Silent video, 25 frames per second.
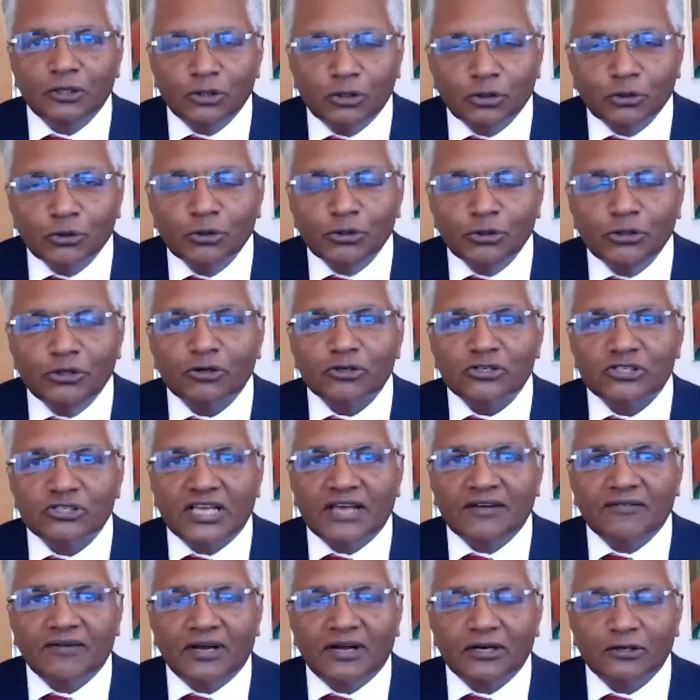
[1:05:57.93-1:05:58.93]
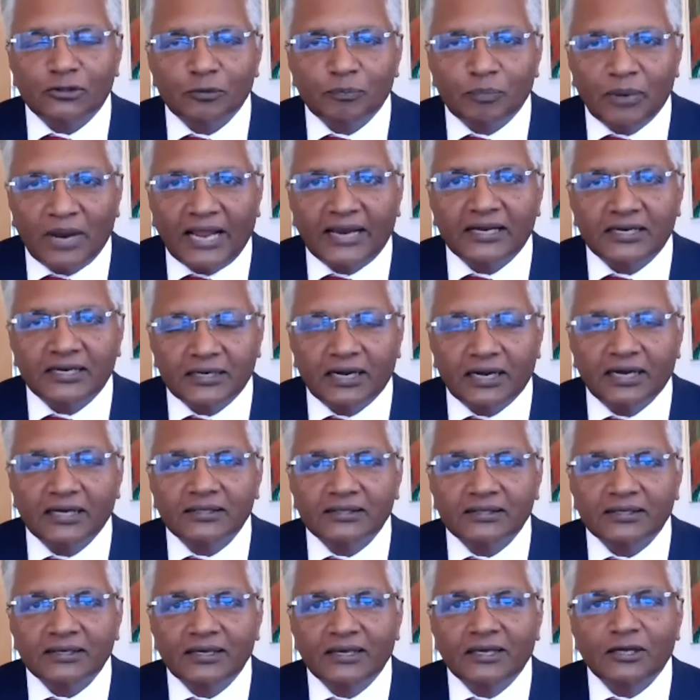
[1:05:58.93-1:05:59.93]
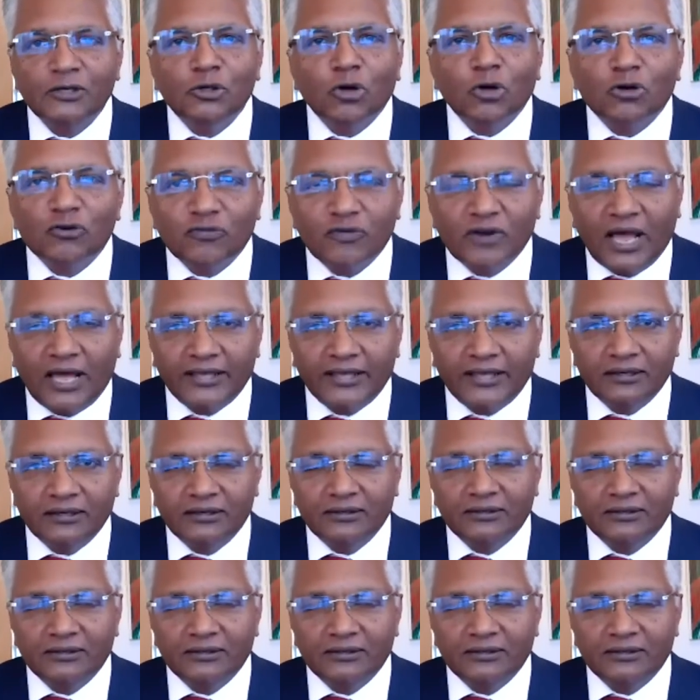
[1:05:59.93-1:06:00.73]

Do your seva to planet Earth. Don't fly